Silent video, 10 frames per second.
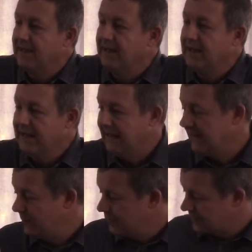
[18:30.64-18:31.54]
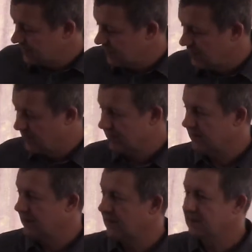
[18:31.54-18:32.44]
and a lady walks along with
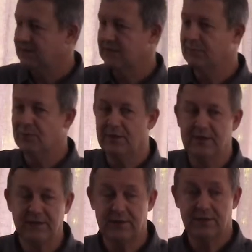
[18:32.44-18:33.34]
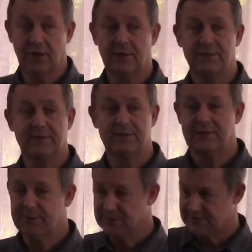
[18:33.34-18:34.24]
her little boy, and she stops and
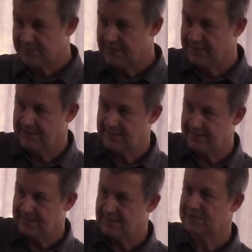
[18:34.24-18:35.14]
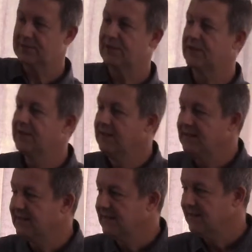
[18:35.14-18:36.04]
she puts some money in the little slot
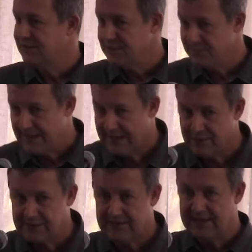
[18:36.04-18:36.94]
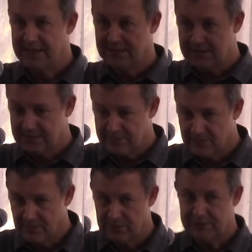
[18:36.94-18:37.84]
and then she bows down and
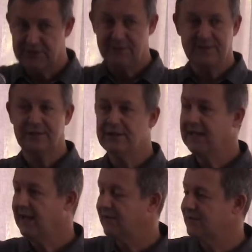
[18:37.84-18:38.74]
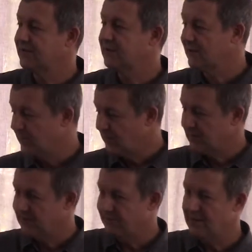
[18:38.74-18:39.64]
worships and she carries on. Then we walk
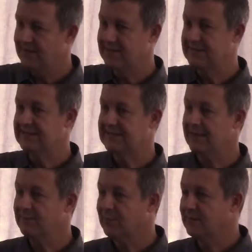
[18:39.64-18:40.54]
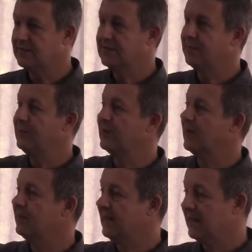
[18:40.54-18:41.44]
down the road and there's this temple and there's these people
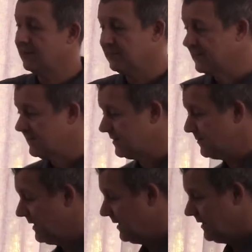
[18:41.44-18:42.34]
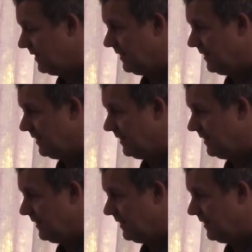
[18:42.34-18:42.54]
coming out, businessmen